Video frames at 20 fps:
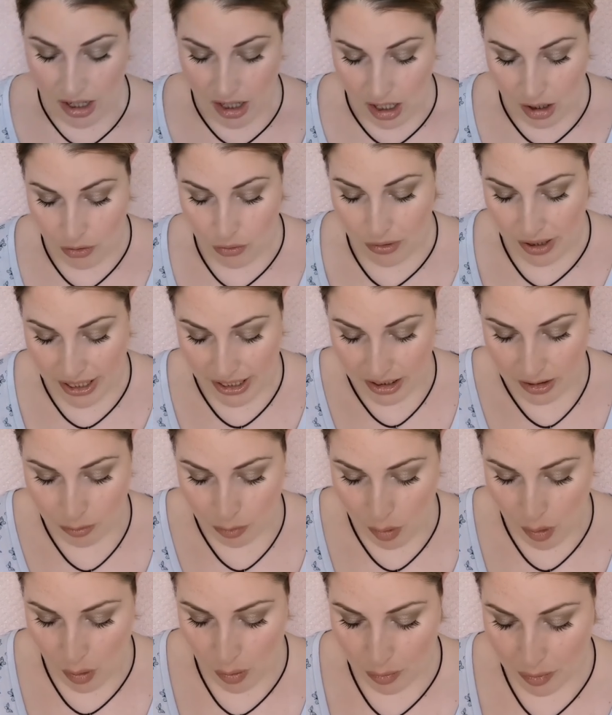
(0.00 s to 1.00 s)
I'll go ahead and
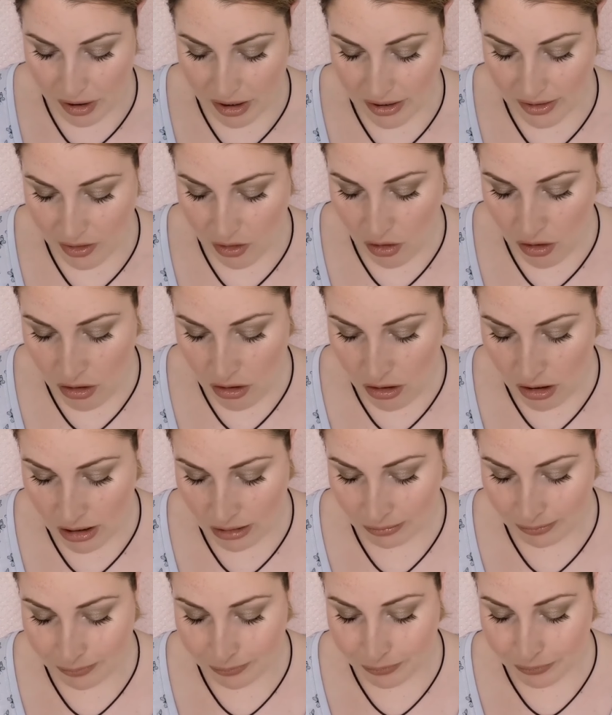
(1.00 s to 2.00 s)
pop this
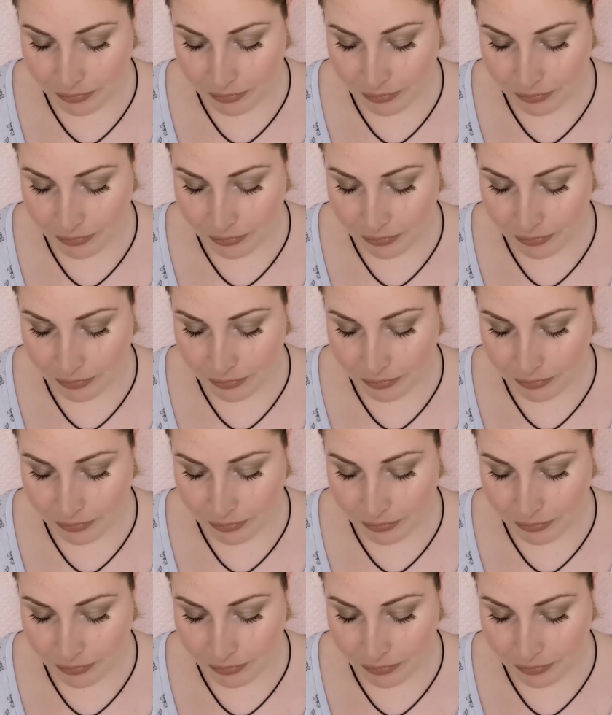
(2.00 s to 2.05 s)
on.